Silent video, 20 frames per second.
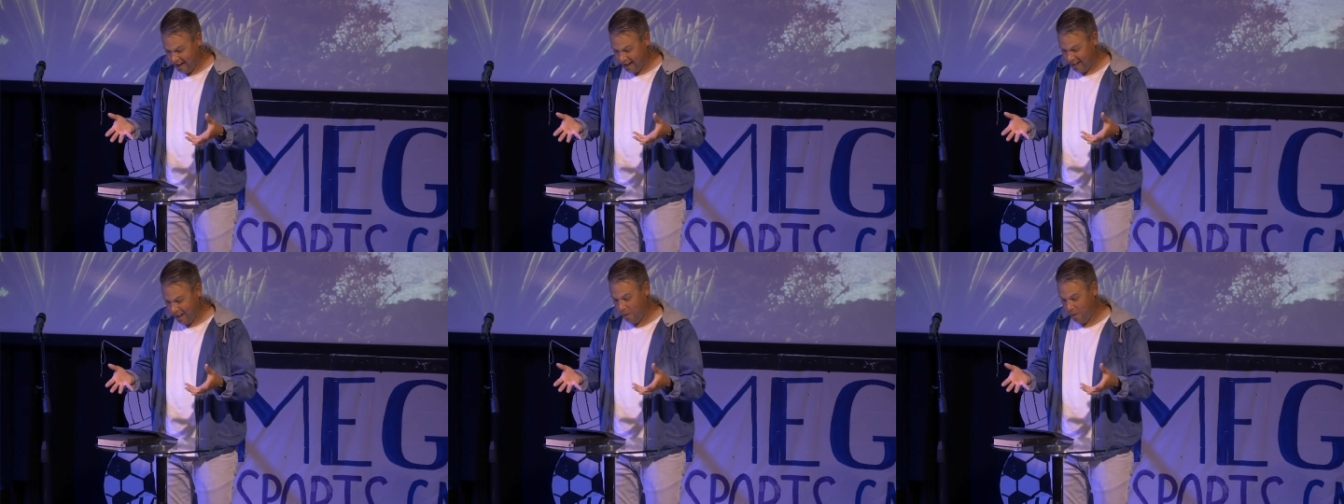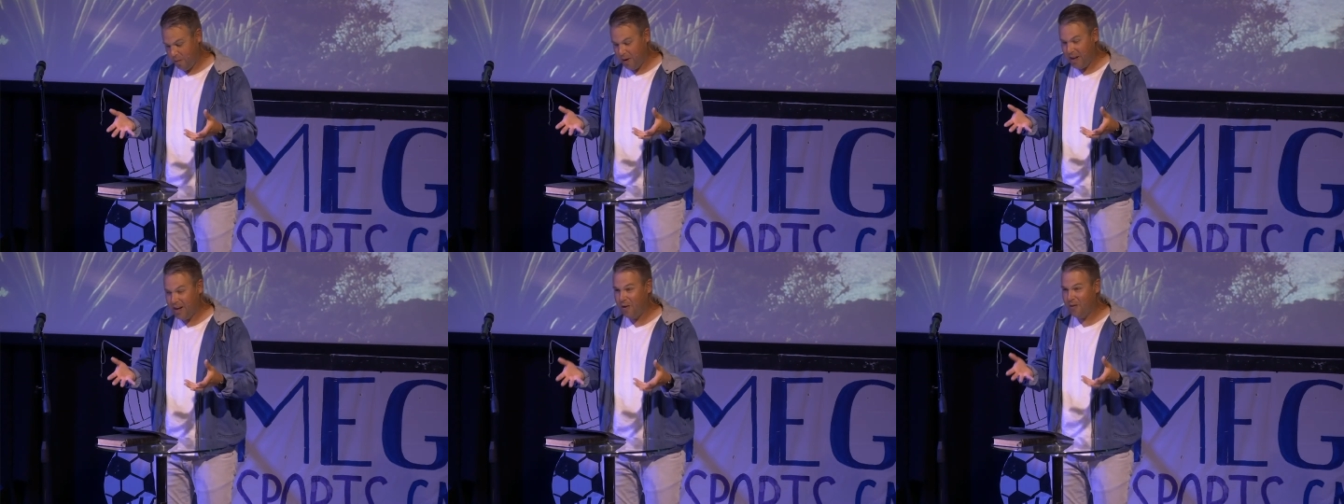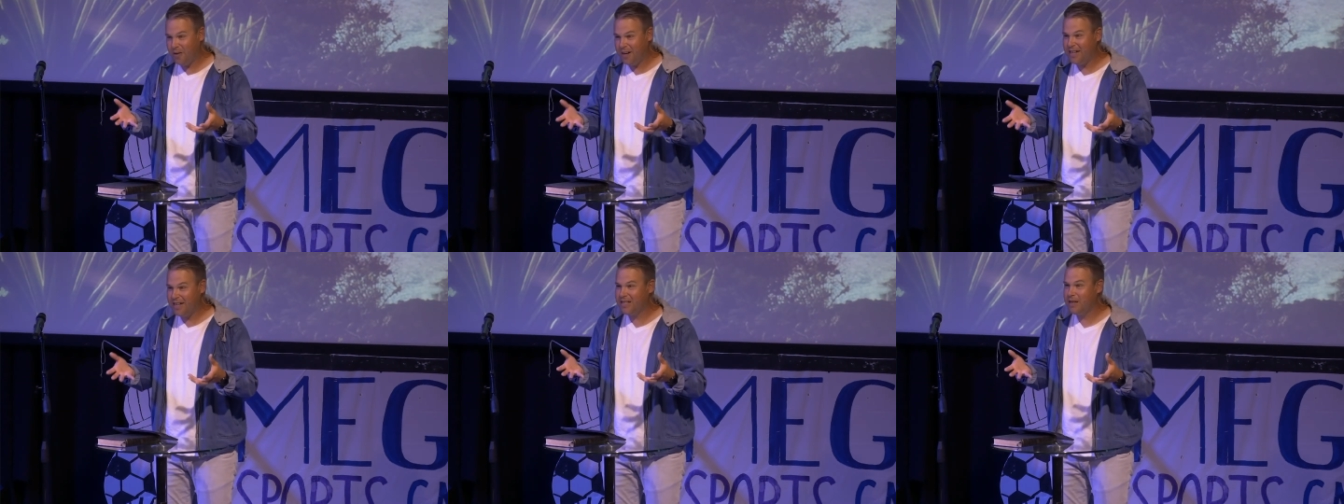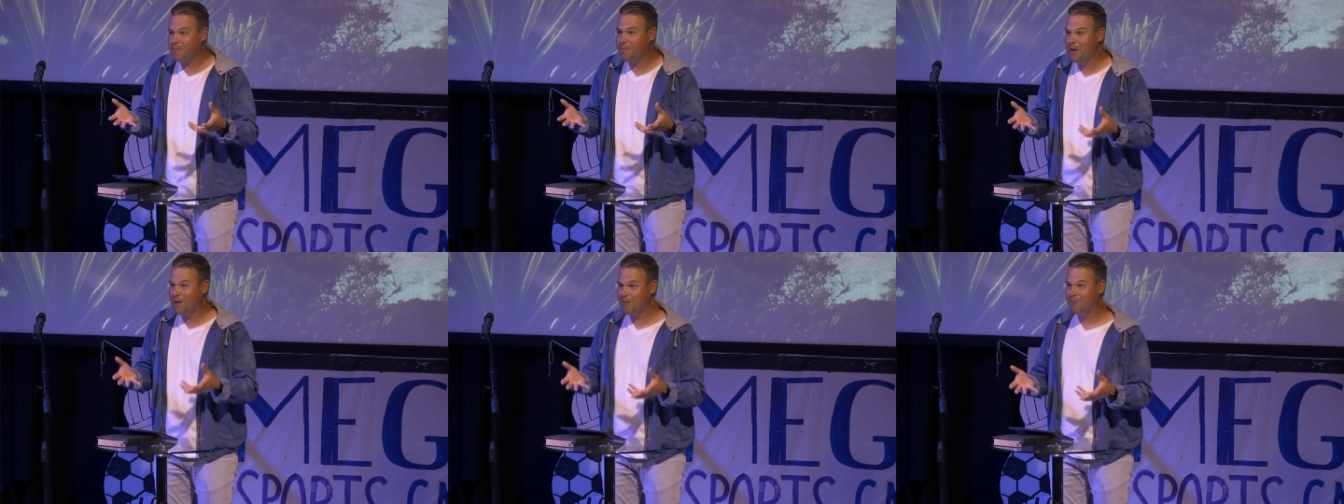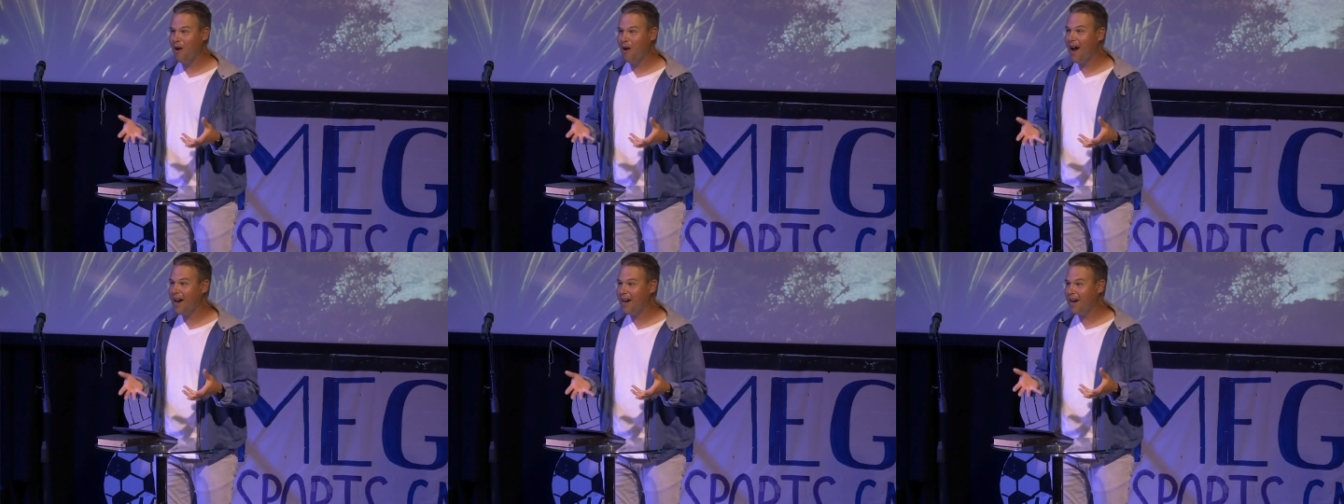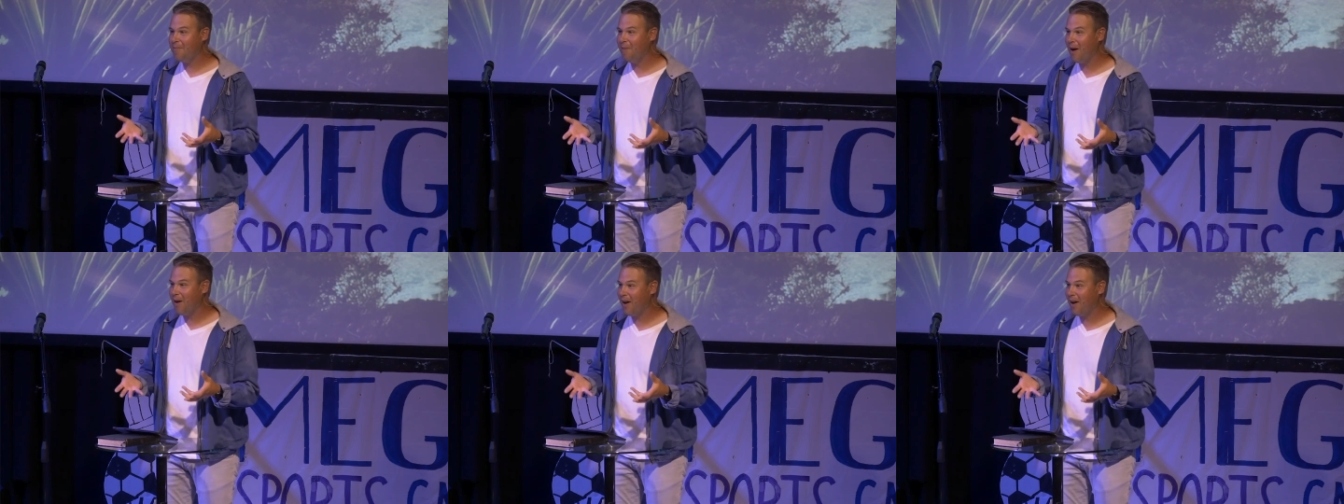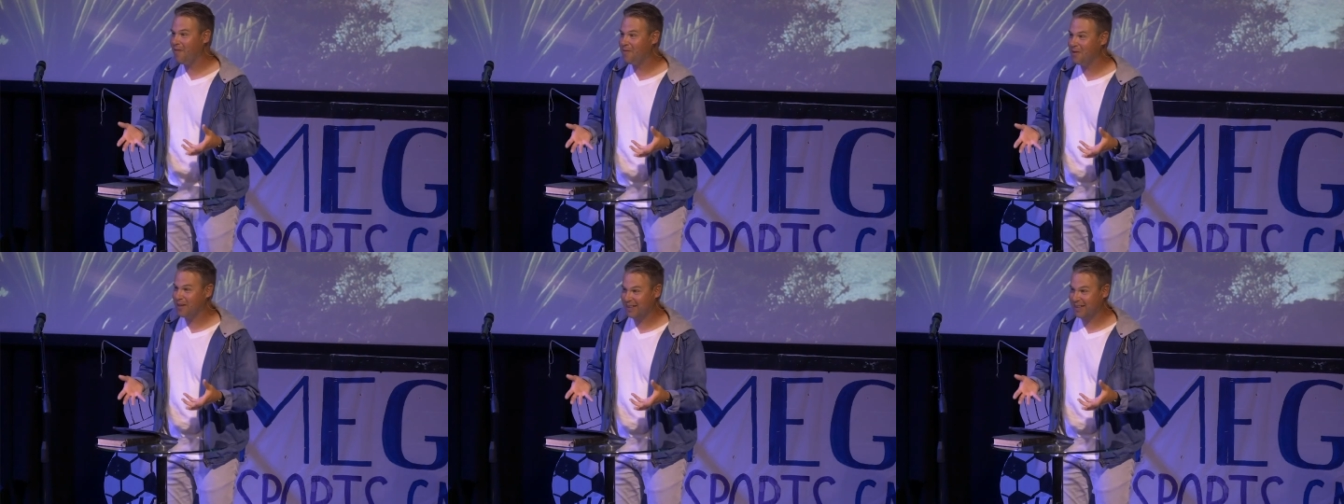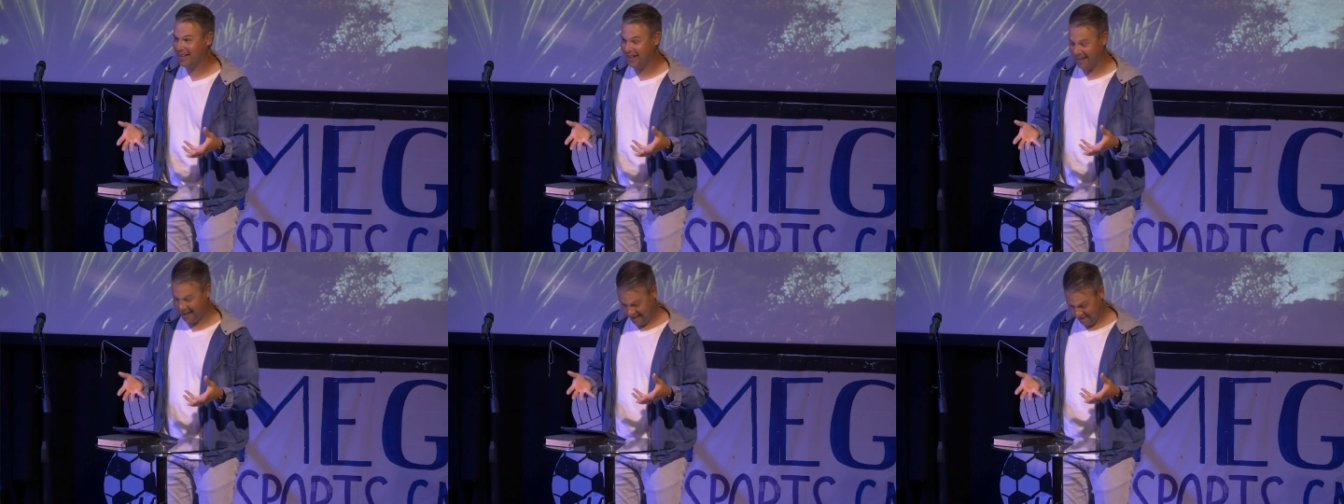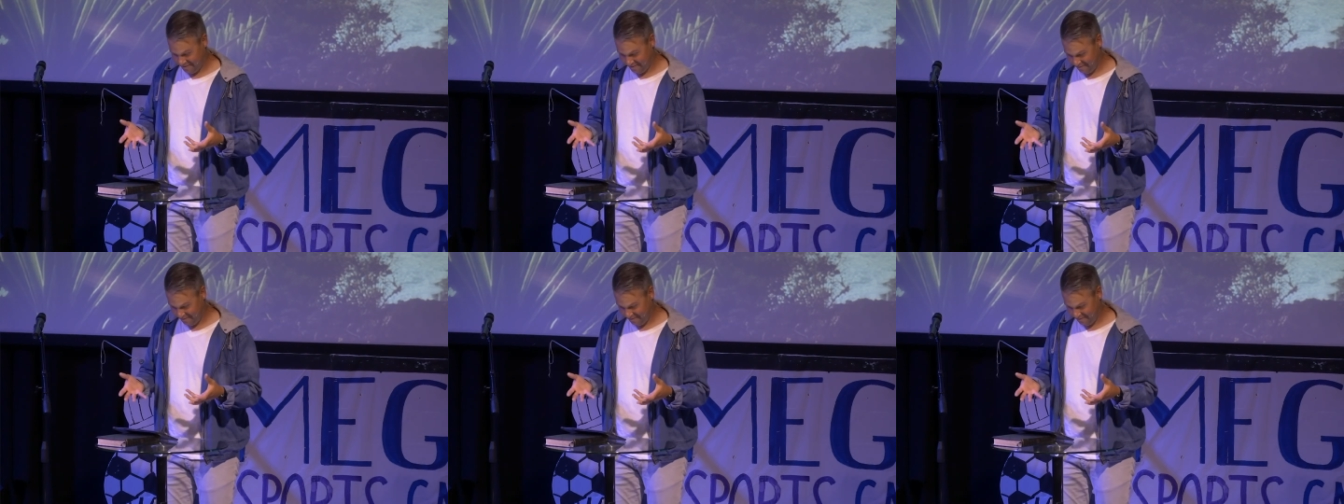that we don't need to be right about everything,